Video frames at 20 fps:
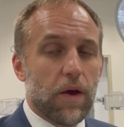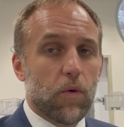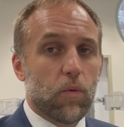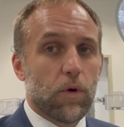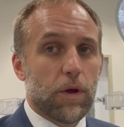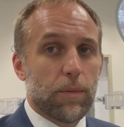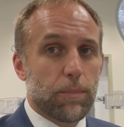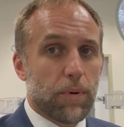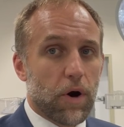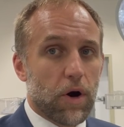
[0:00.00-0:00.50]

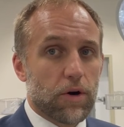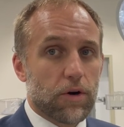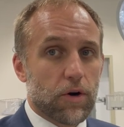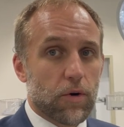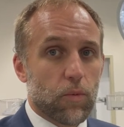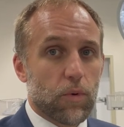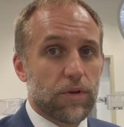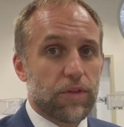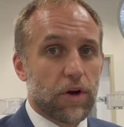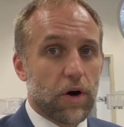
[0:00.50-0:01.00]
we partner
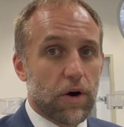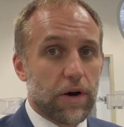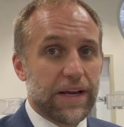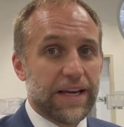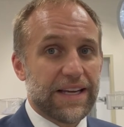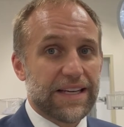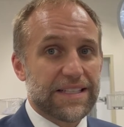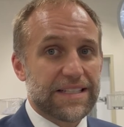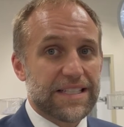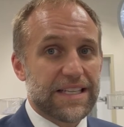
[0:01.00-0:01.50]
with our
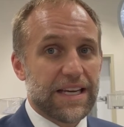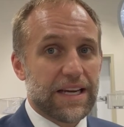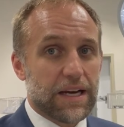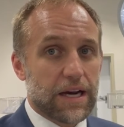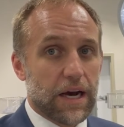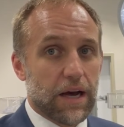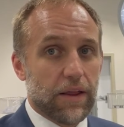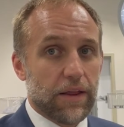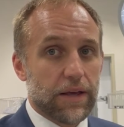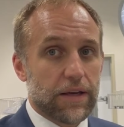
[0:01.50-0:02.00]
E N T
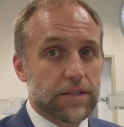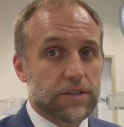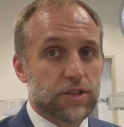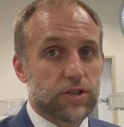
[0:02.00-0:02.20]
colleagues